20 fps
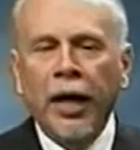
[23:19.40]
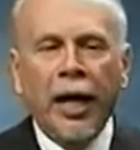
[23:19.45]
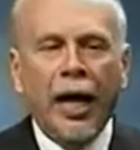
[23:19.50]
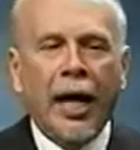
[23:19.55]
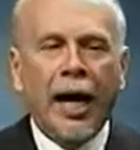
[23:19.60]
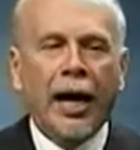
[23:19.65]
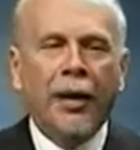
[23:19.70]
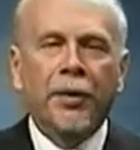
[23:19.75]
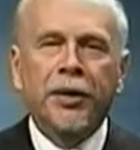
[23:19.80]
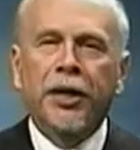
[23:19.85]

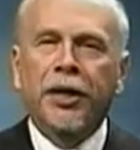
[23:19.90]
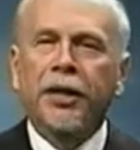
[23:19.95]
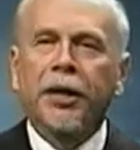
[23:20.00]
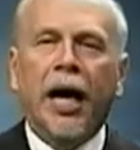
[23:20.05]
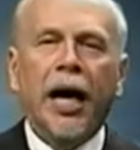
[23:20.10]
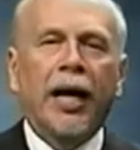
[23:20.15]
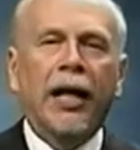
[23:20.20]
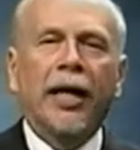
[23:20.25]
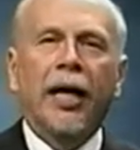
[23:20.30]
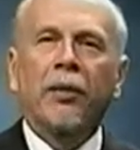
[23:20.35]
I was in
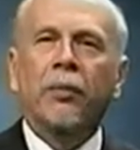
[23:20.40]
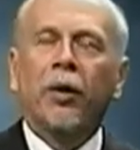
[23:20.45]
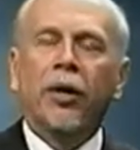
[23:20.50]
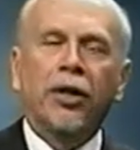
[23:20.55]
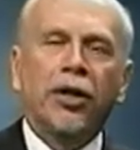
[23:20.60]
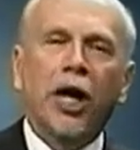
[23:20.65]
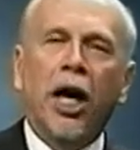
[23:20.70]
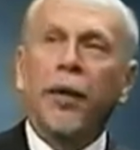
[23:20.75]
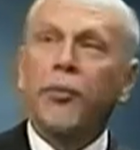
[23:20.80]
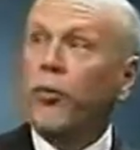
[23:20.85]
Thailand one
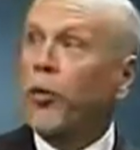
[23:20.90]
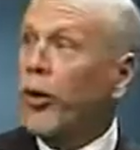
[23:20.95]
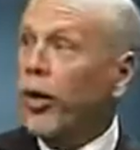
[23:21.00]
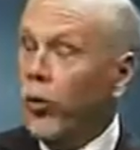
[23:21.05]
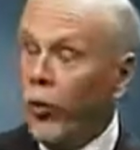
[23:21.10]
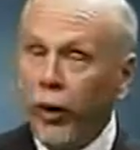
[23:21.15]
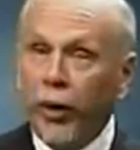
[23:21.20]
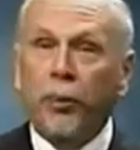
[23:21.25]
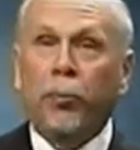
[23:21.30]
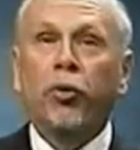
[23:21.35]
time doing a
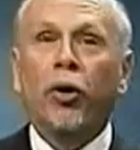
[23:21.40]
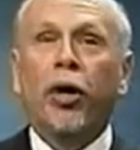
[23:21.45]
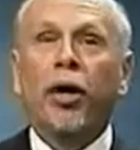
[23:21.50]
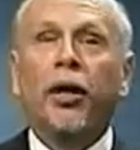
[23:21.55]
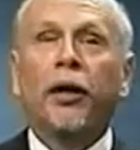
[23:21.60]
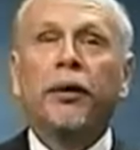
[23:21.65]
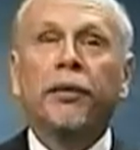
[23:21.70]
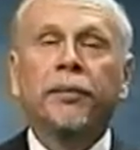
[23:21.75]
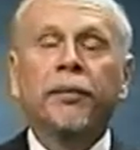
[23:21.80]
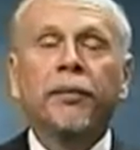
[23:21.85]
week of
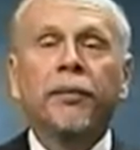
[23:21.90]
prayer,